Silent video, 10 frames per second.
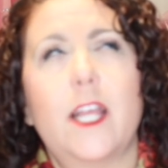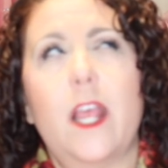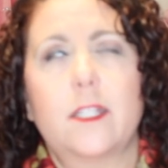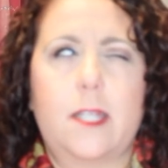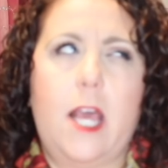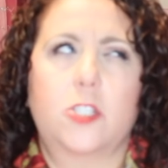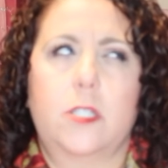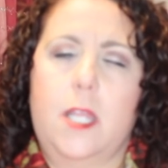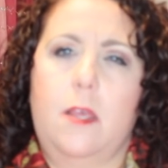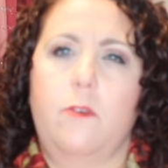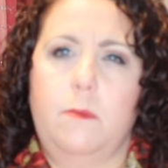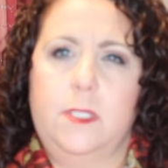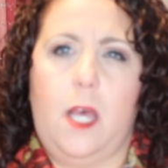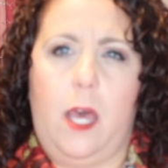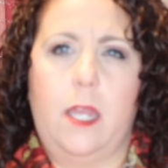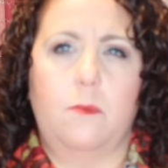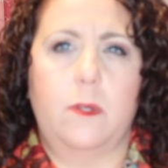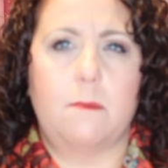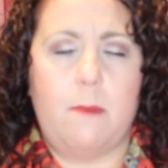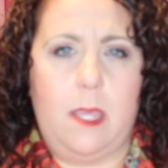I guess actually that it would be tied
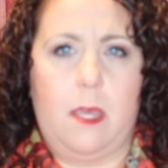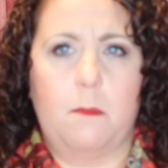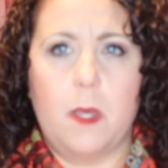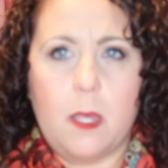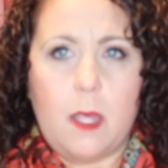with makeup,